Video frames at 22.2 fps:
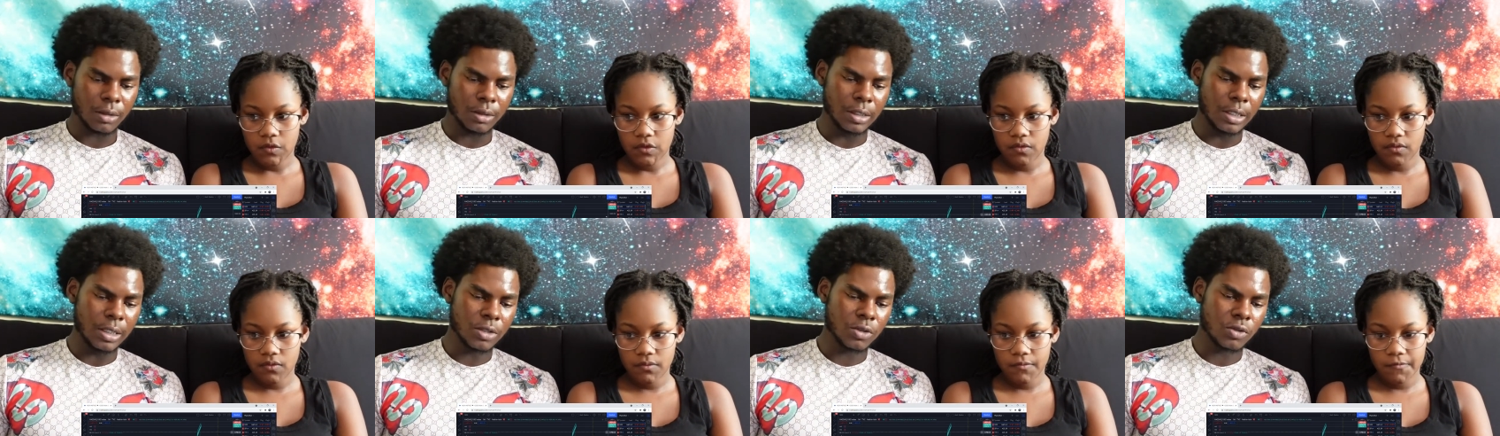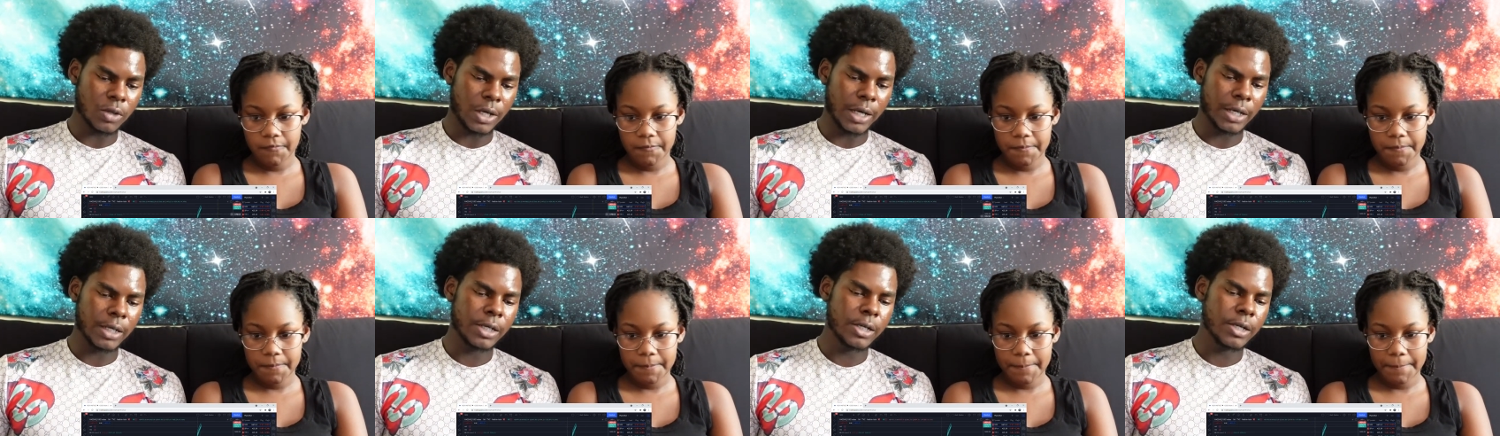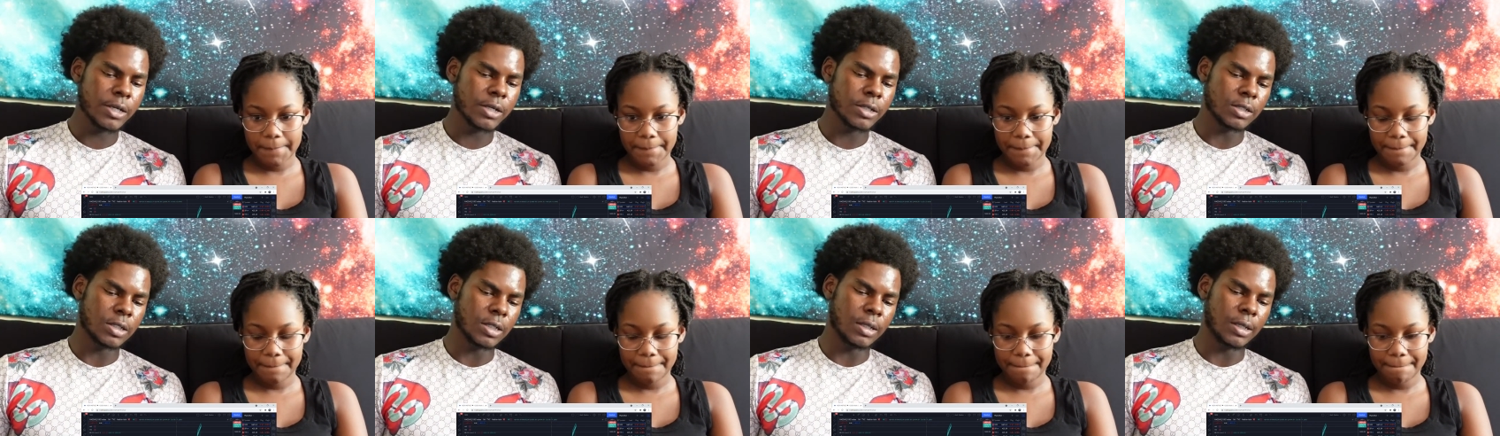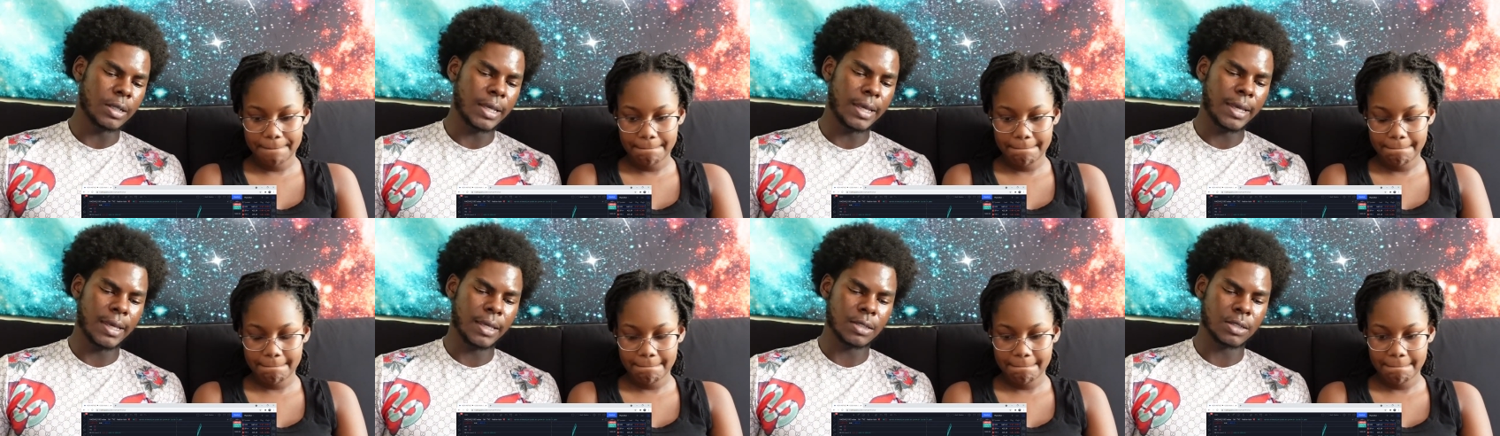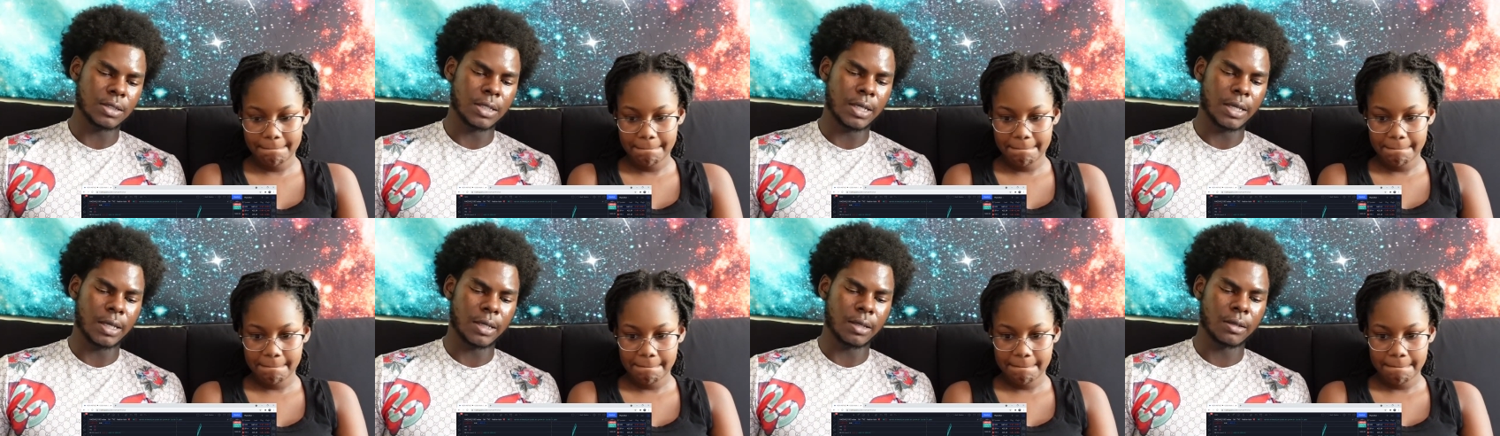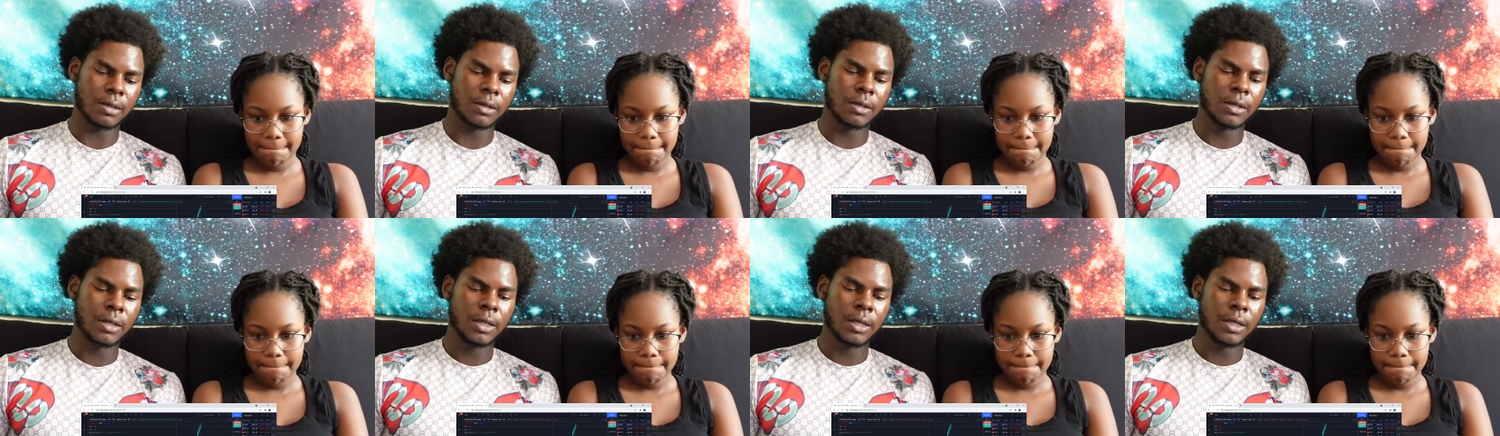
Speaker 1: This right here is the Nasdaq.